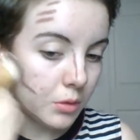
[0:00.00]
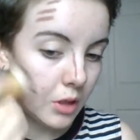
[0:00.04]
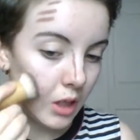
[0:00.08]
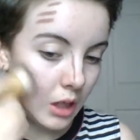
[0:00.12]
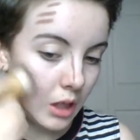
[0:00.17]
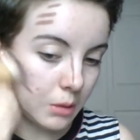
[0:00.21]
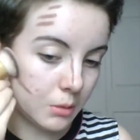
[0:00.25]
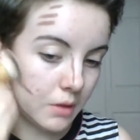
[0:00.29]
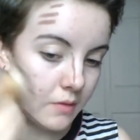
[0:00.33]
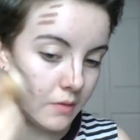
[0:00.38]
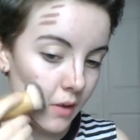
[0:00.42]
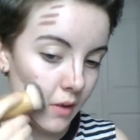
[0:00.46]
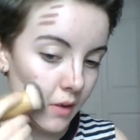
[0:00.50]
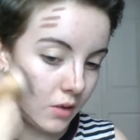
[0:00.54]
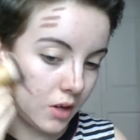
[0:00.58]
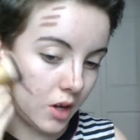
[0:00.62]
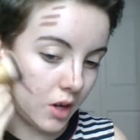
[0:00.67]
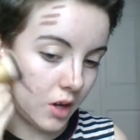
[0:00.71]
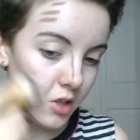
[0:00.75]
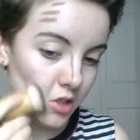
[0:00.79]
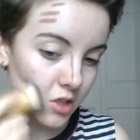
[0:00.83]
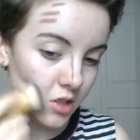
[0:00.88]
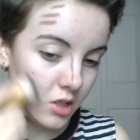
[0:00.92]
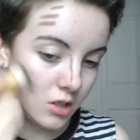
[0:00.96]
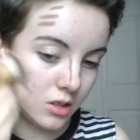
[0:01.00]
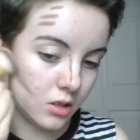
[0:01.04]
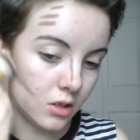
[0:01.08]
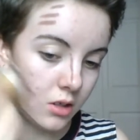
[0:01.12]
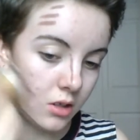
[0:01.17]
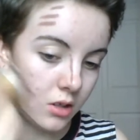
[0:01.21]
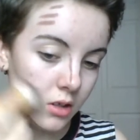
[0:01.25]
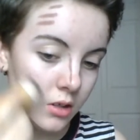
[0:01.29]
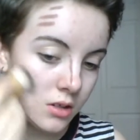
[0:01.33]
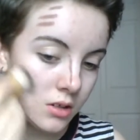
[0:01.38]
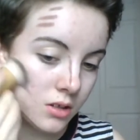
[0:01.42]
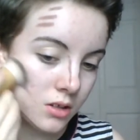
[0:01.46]
putting on my
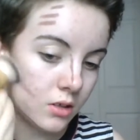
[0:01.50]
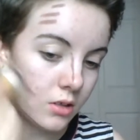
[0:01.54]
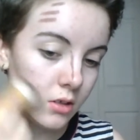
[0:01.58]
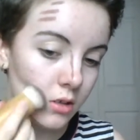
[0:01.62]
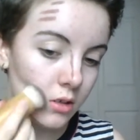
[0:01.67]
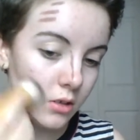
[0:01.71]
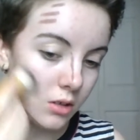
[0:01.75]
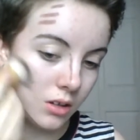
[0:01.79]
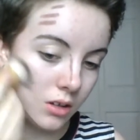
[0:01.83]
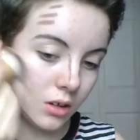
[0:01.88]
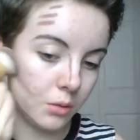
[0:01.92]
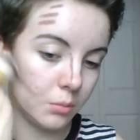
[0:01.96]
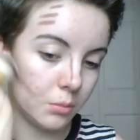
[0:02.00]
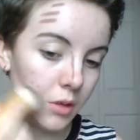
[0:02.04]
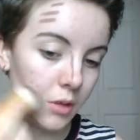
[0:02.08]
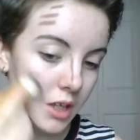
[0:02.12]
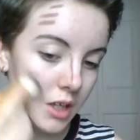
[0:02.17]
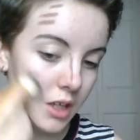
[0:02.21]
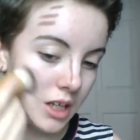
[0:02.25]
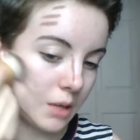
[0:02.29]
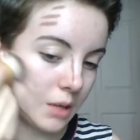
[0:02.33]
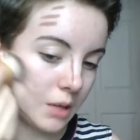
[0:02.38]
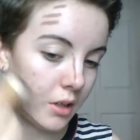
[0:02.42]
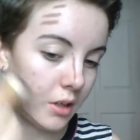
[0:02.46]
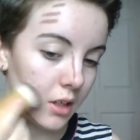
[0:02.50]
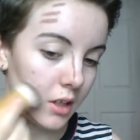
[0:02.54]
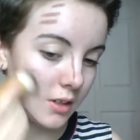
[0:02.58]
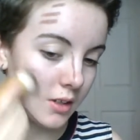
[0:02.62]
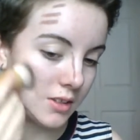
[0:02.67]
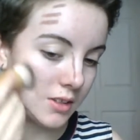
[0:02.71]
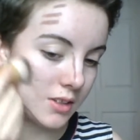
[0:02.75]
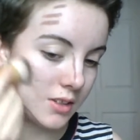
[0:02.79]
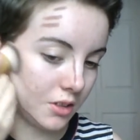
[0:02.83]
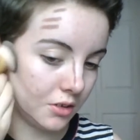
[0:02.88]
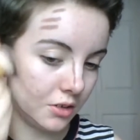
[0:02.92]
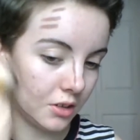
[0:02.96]
foundation, or blending out my
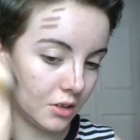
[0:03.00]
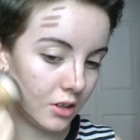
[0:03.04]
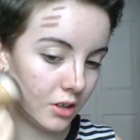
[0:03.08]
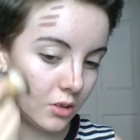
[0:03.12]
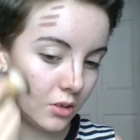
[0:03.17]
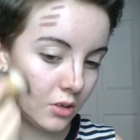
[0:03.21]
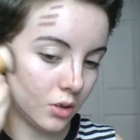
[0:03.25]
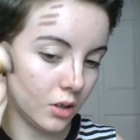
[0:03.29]
concealer,